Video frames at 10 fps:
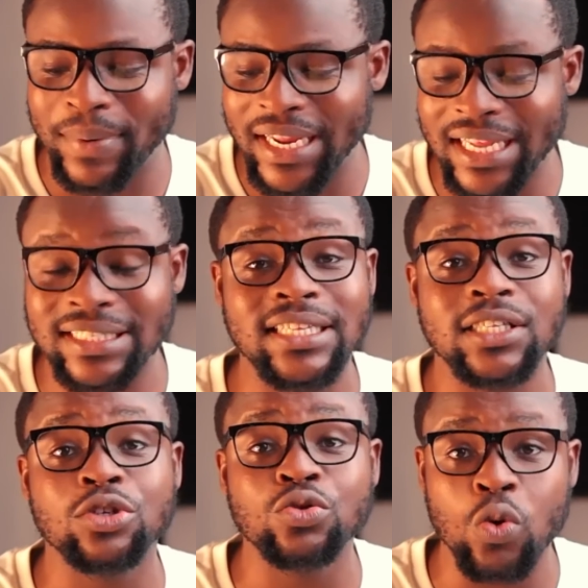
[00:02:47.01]
players
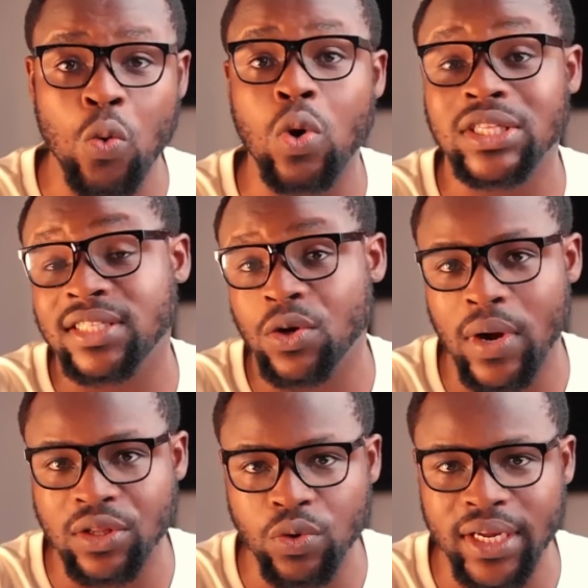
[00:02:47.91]
didn't know what they
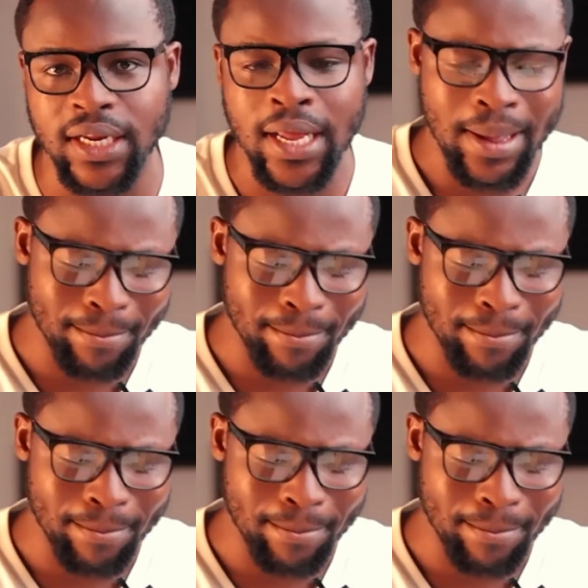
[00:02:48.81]
were doing.